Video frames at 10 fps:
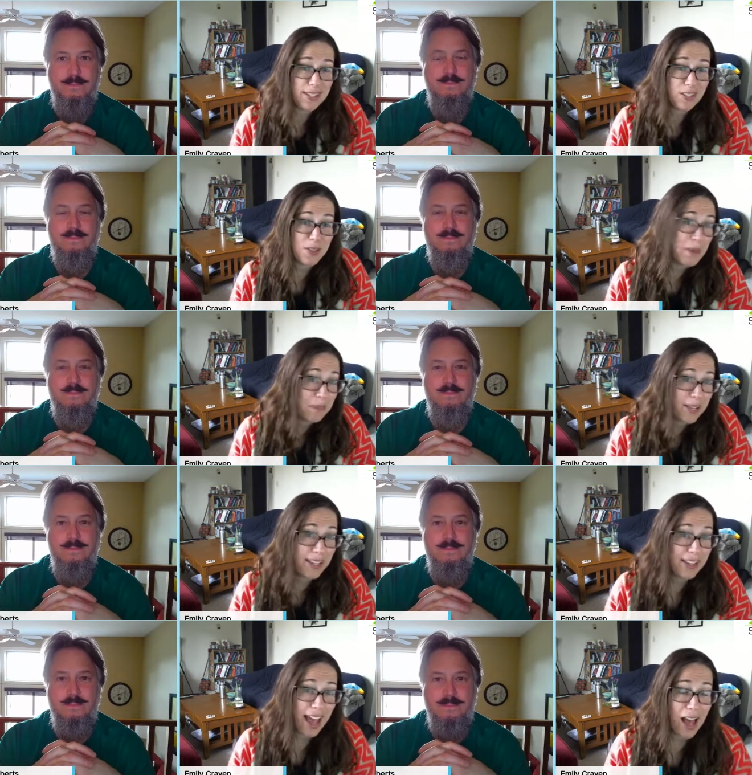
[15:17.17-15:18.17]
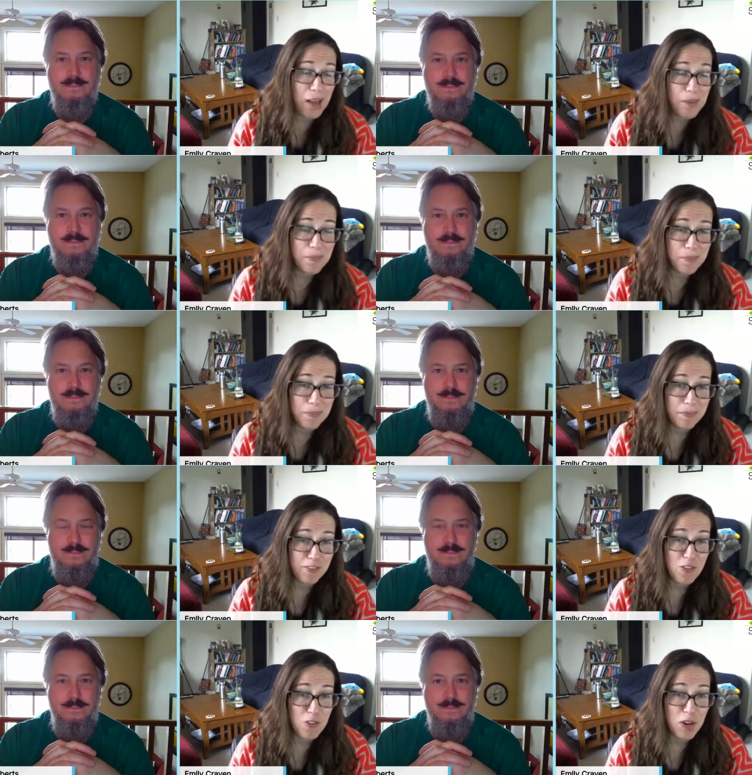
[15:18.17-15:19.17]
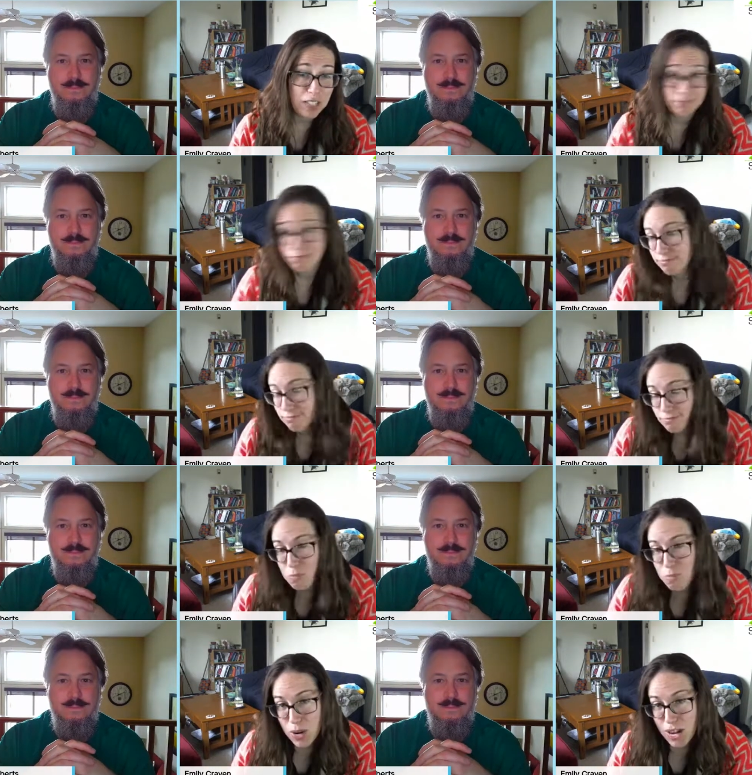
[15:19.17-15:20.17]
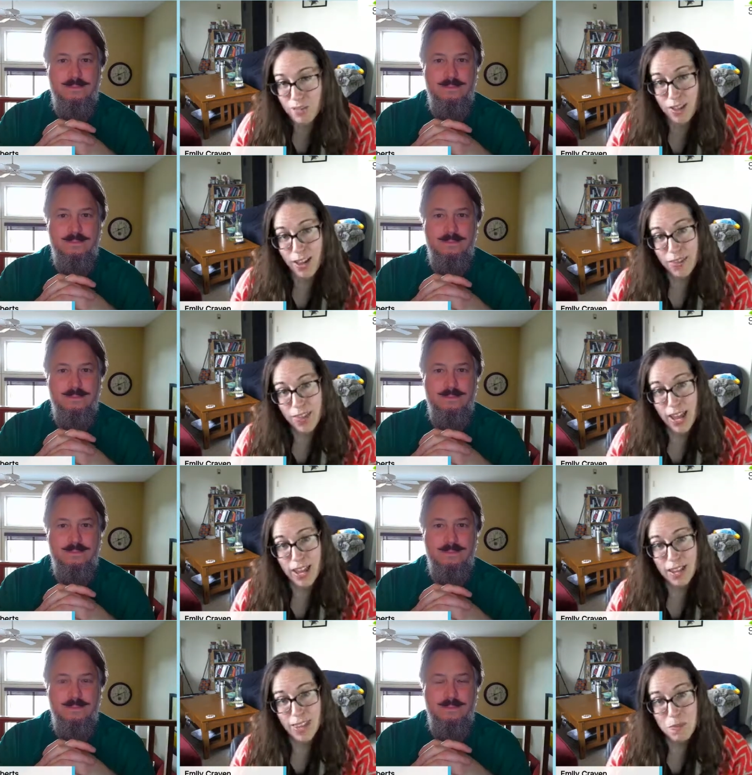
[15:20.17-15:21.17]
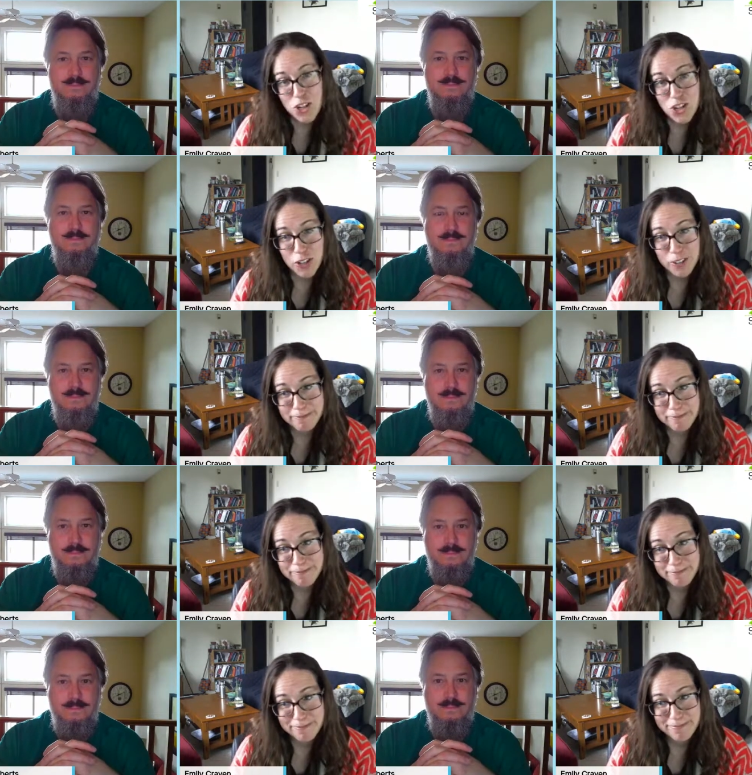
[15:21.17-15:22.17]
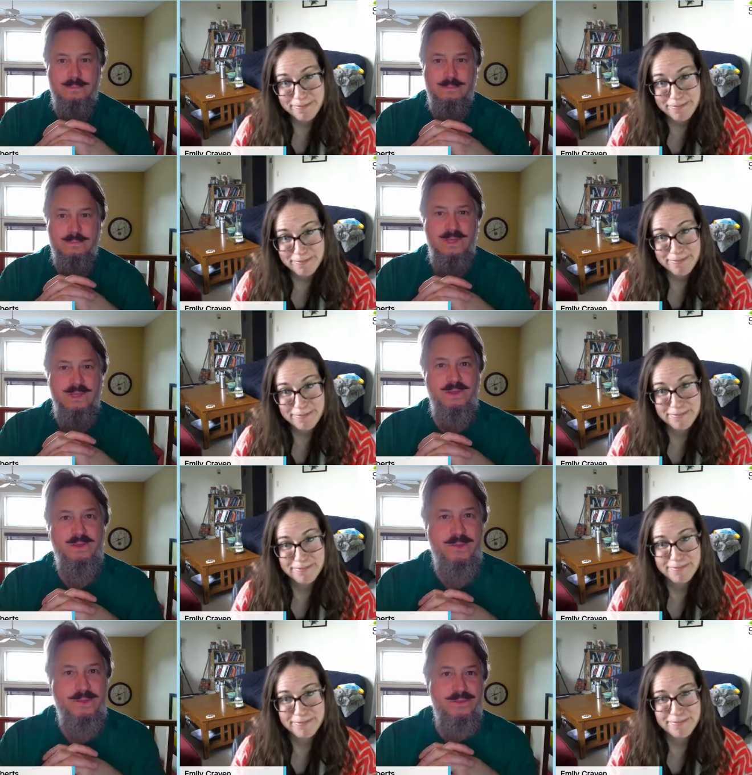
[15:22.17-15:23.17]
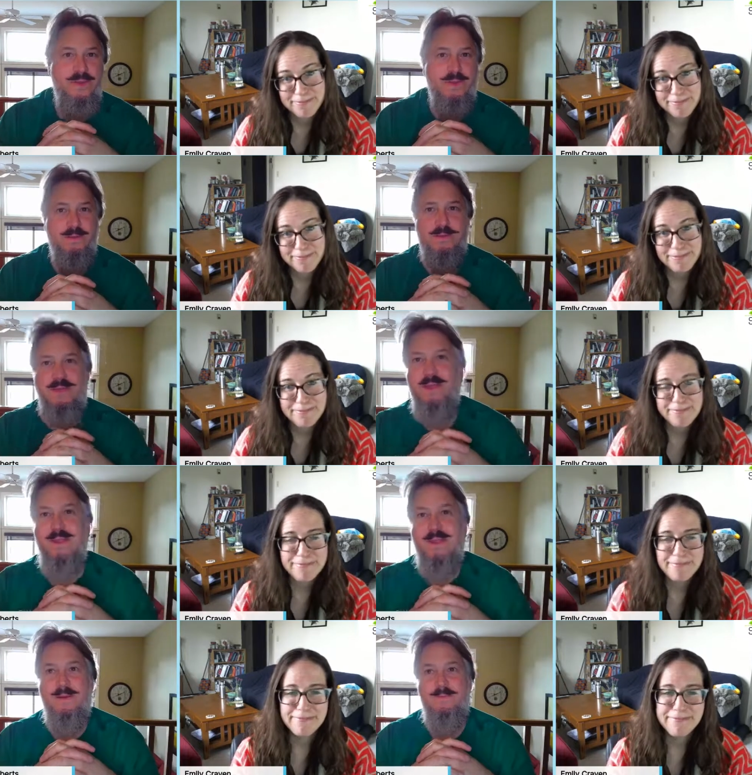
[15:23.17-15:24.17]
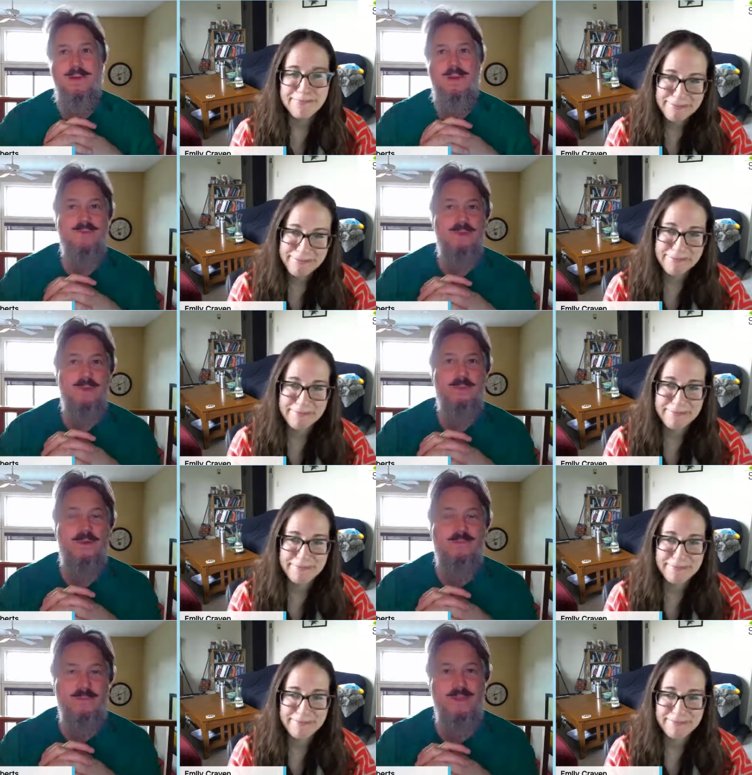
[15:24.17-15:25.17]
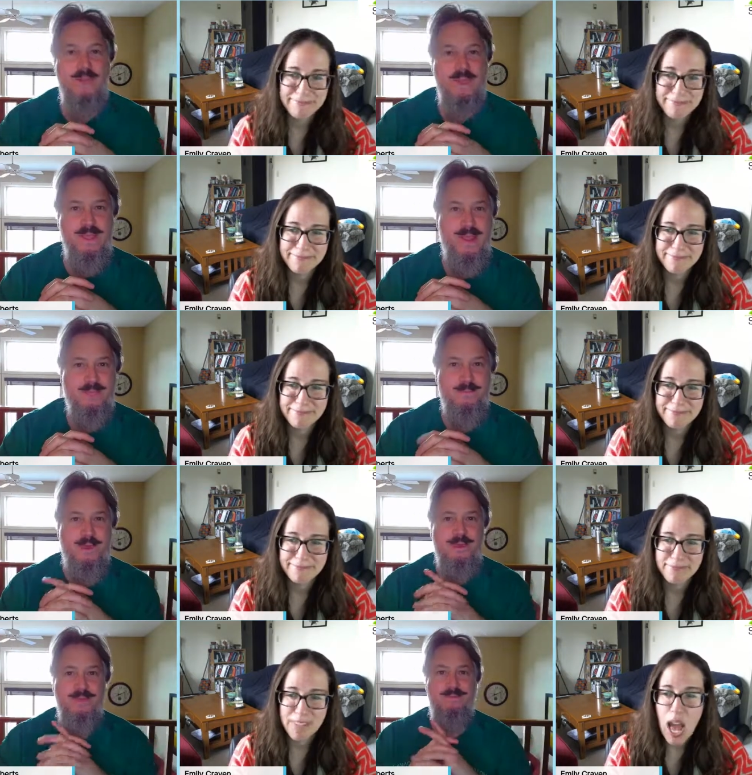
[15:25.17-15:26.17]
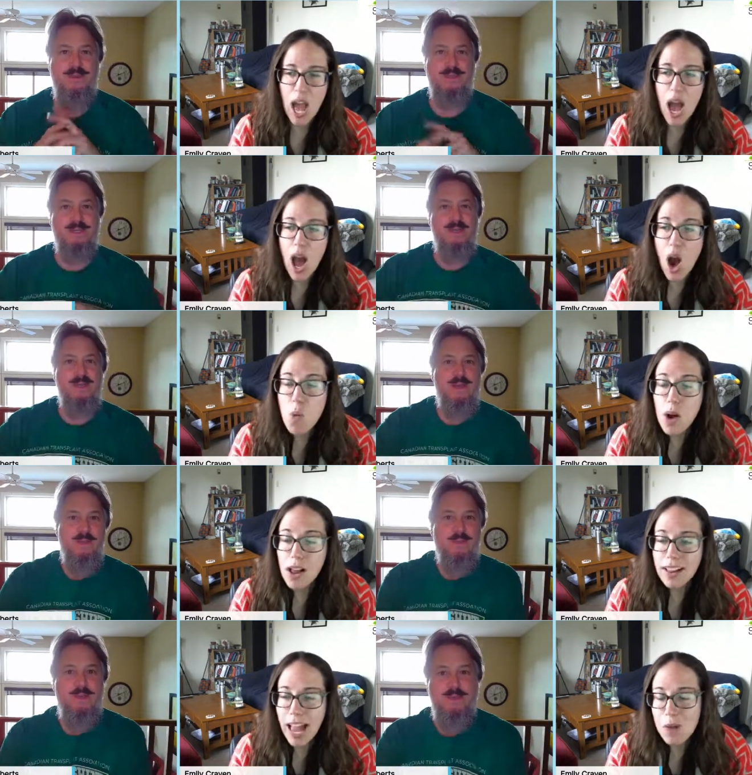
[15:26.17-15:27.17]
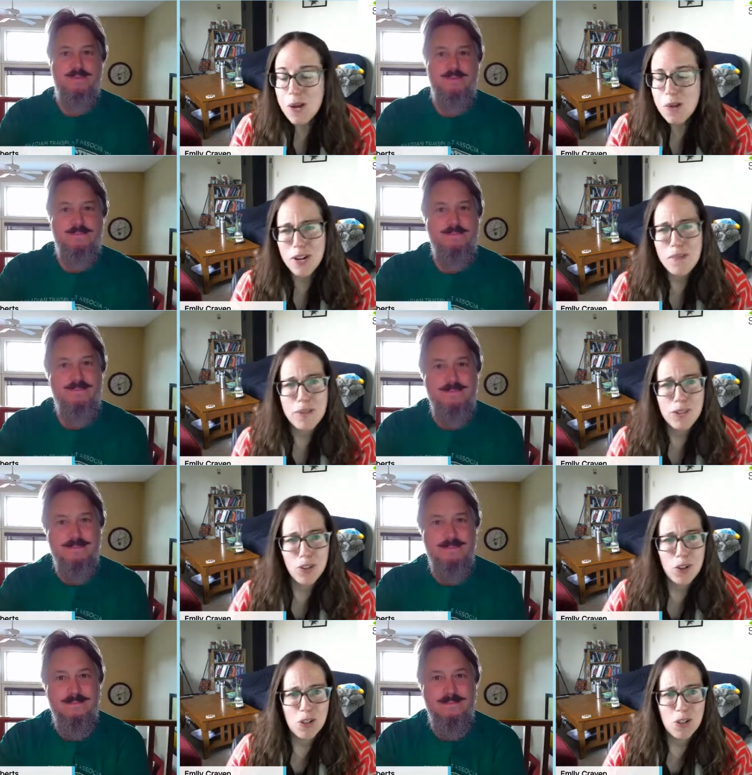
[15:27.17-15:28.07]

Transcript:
Speaker 1: to the public um, for whatever they they wish to.
Speaker 2: Eh, oh, interesting. I like that profit profitability aspect of it.
Speaker 1: Well, uh, we want to build local